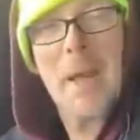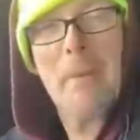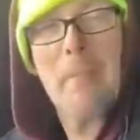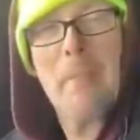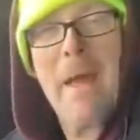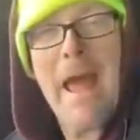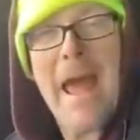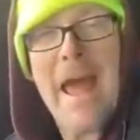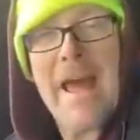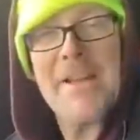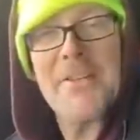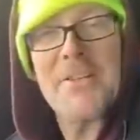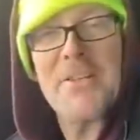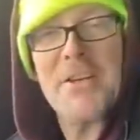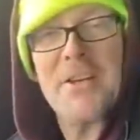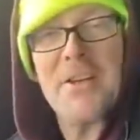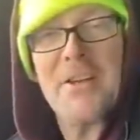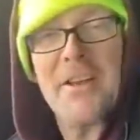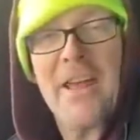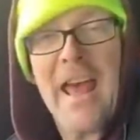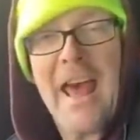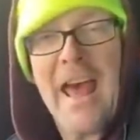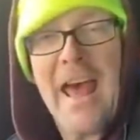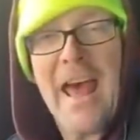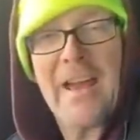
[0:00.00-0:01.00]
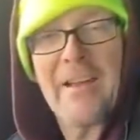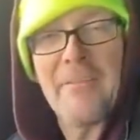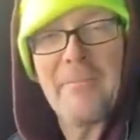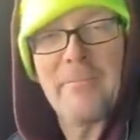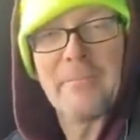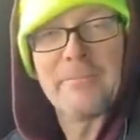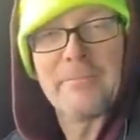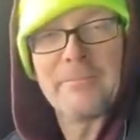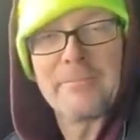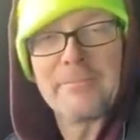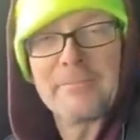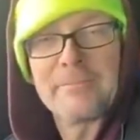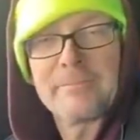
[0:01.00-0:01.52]
Imagine that.
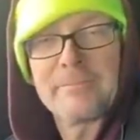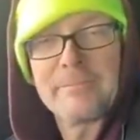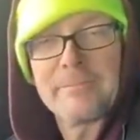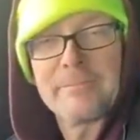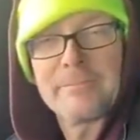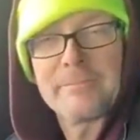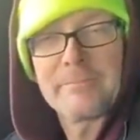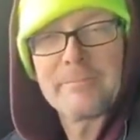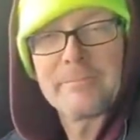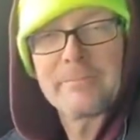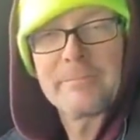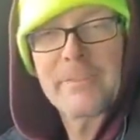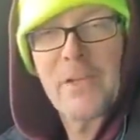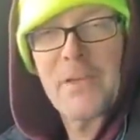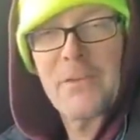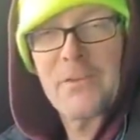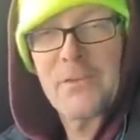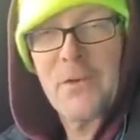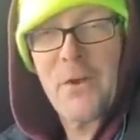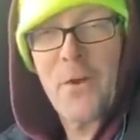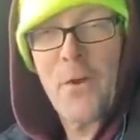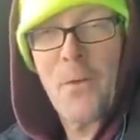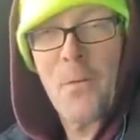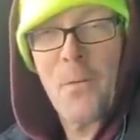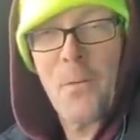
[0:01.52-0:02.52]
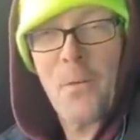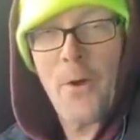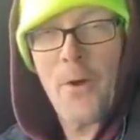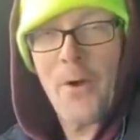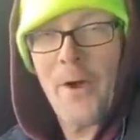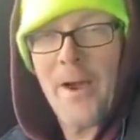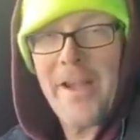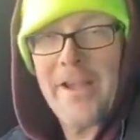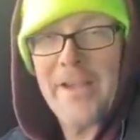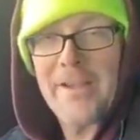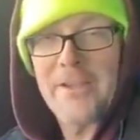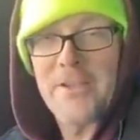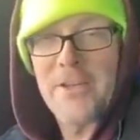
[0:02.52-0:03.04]
Yeah. Don't
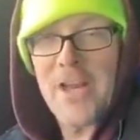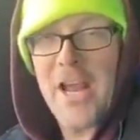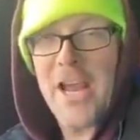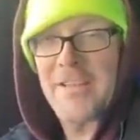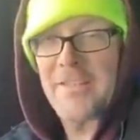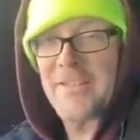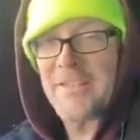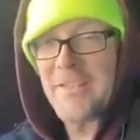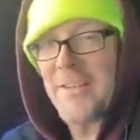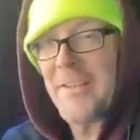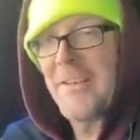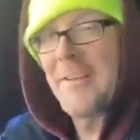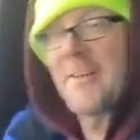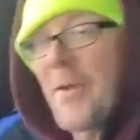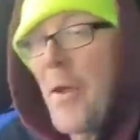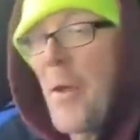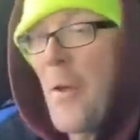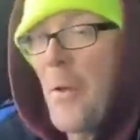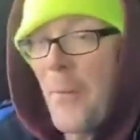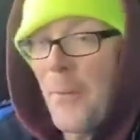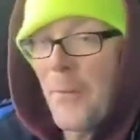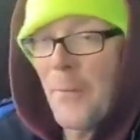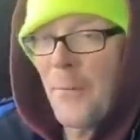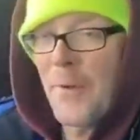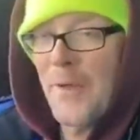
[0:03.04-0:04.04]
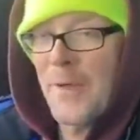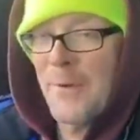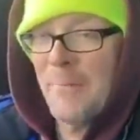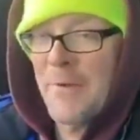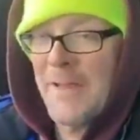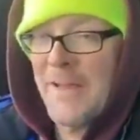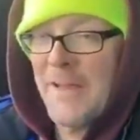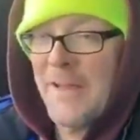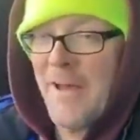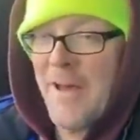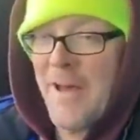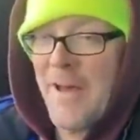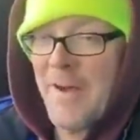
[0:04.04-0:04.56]
worry, Justin. We'll
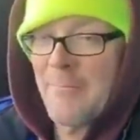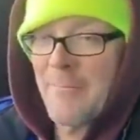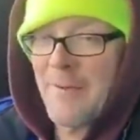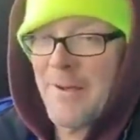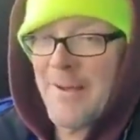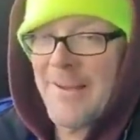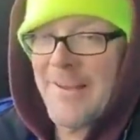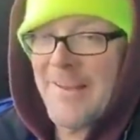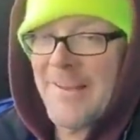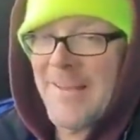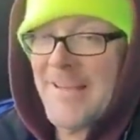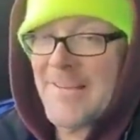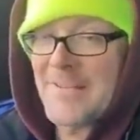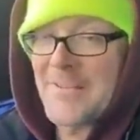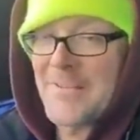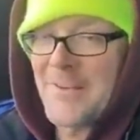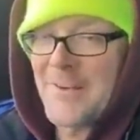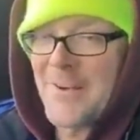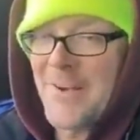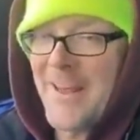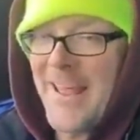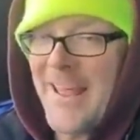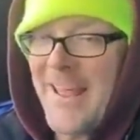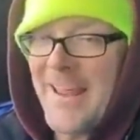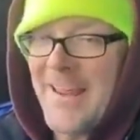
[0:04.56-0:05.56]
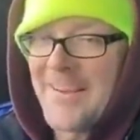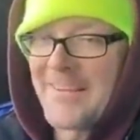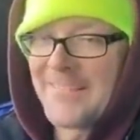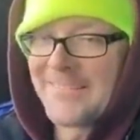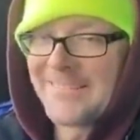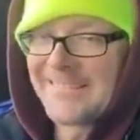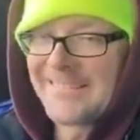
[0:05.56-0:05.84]
be gone by yesterday.